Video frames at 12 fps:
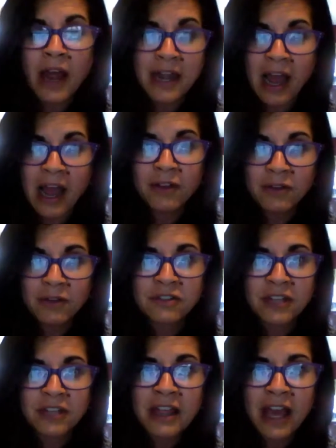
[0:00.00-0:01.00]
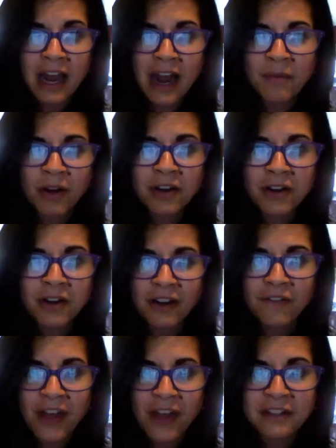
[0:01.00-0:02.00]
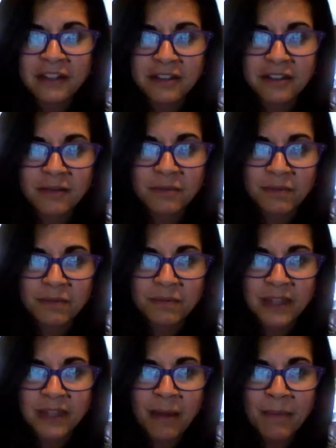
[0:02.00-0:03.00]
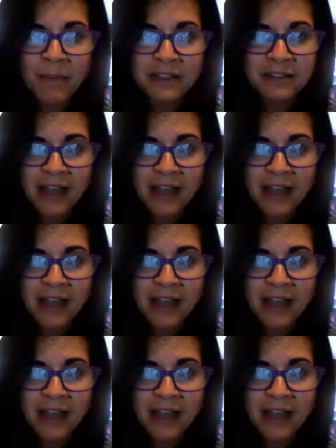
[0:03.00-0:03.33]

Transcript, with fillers: I now you say that, I wonder if that's that, that makes